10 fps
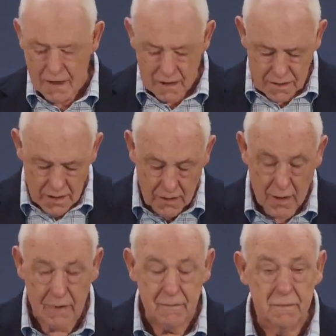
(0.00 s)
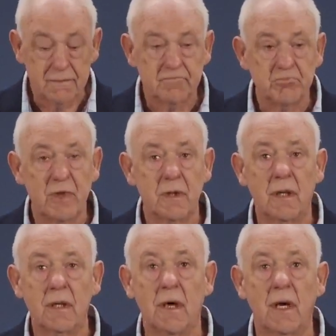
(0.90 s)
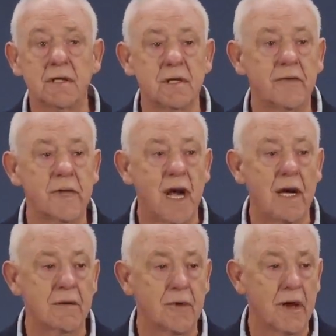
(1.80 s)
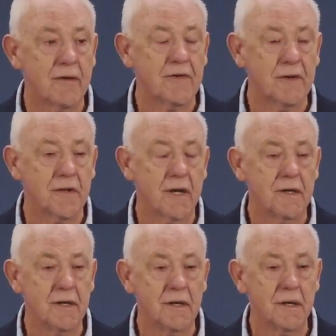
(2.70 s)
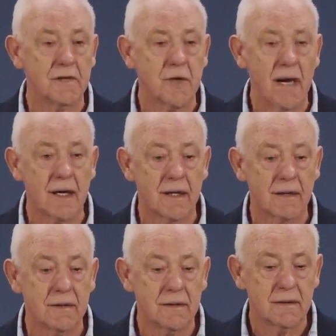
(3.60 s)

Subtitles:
So in 1978, when I felt I needed a trailer,